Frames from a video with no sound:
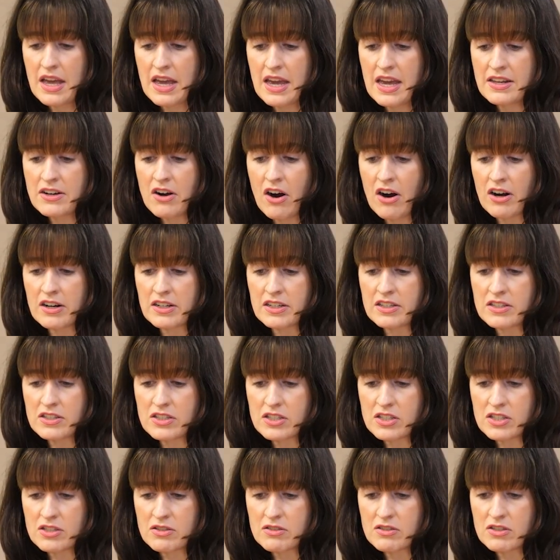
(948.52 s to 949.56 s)
In
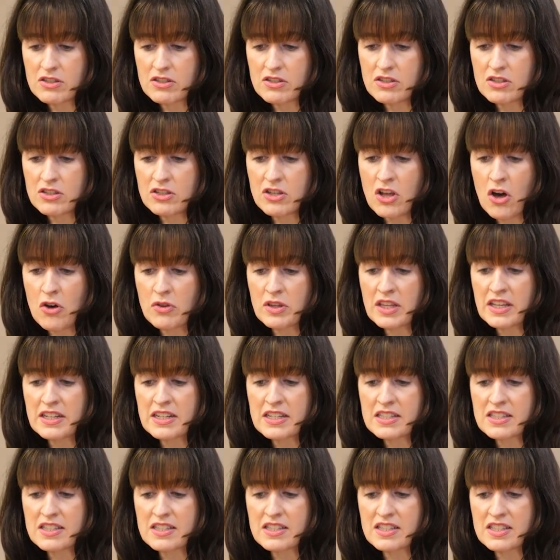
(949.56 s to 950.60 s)
Ireland,
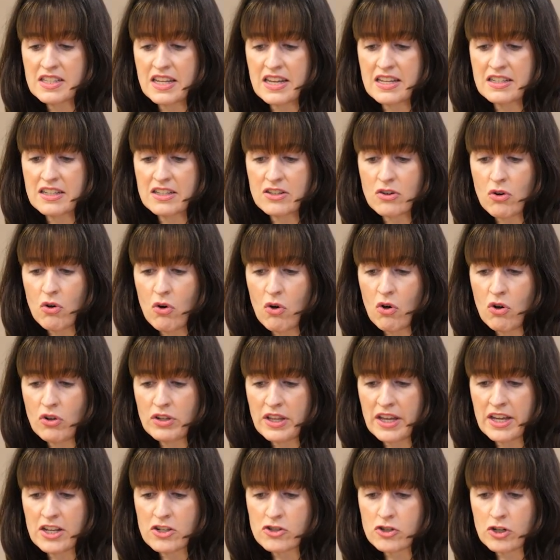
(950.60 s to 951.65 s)
loneliness is seen in all
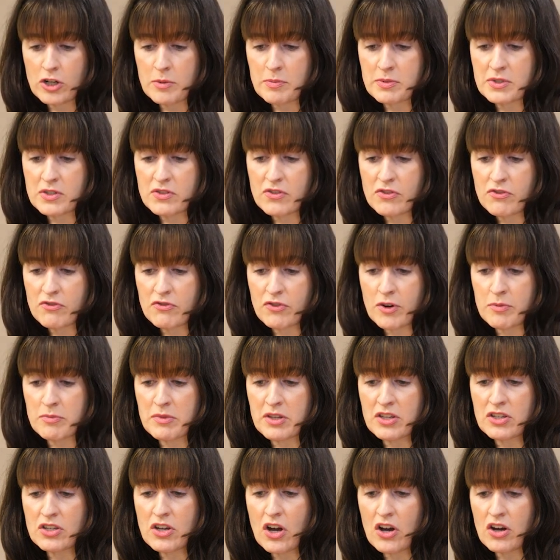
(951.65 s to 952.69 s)
age groups from
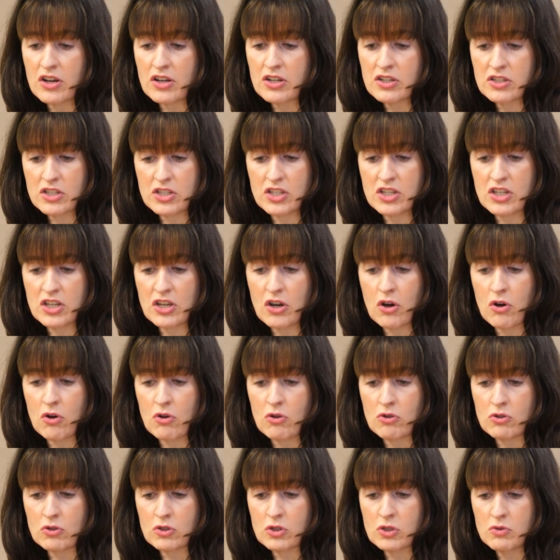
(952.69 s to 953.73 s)
the young to the
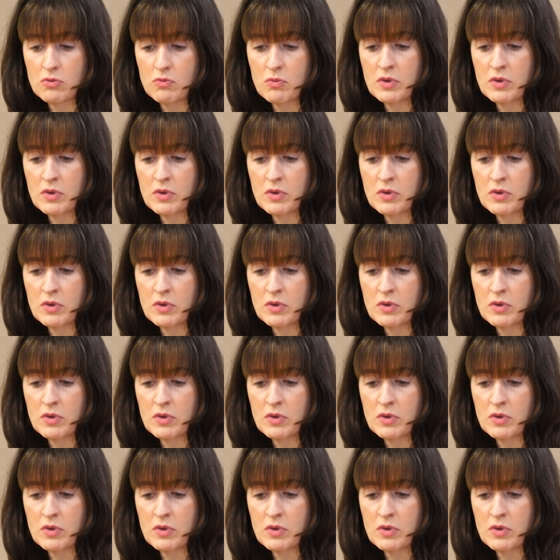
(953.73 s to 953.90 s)
old,